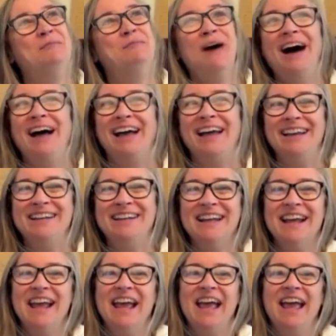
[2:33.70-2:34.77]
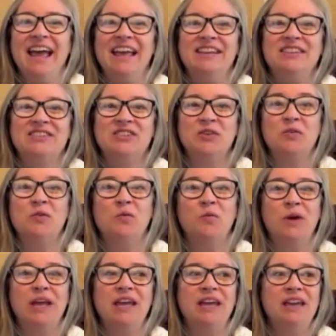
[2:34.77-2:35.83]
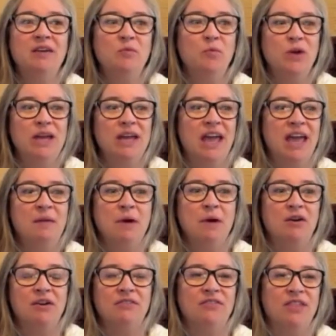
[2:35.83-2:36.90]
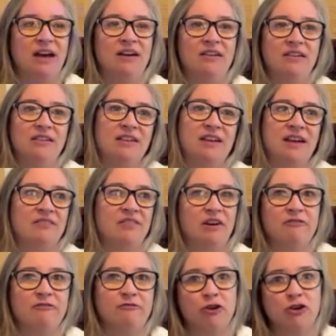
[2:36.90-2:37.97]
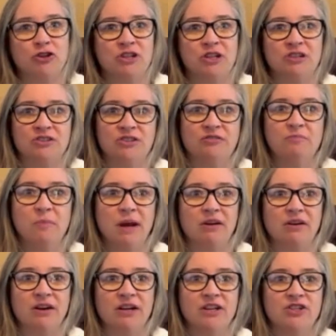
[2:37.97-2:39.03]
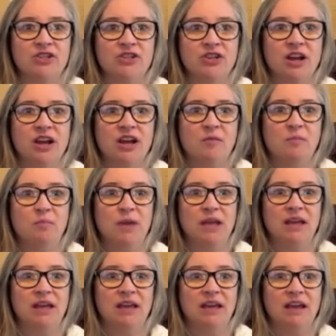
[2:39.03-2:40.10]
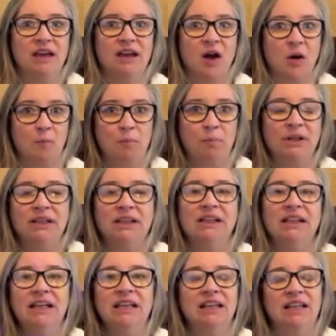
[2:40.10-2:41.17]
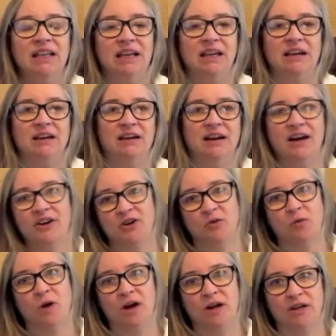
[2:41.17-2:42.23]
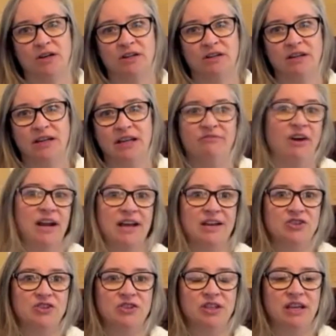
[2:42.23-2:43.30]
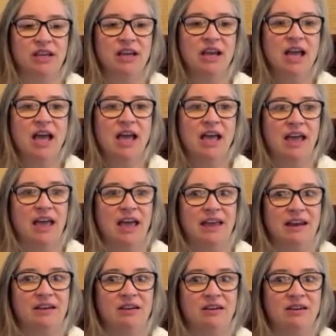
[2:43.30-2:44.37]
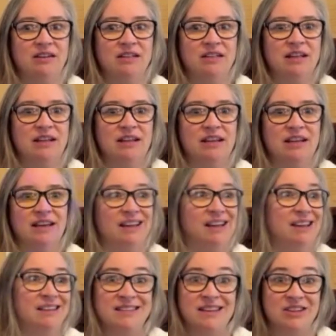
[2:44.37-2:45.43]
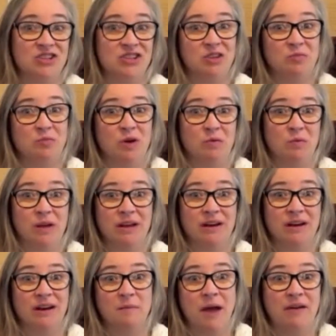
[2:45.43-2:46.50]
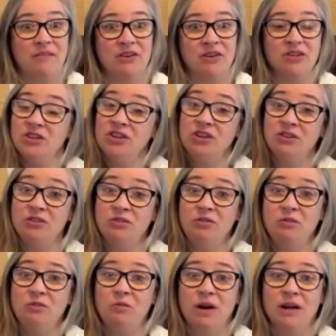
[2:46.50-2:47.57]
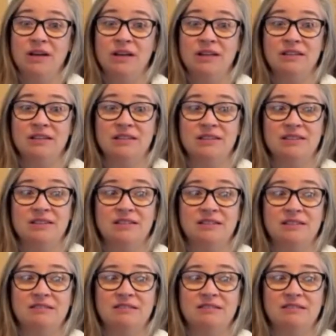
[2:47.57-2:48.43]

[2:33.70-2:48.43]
But so we came out of that kind of our first years of marriage being completely underwater financially. And essentially what we ended up having to do was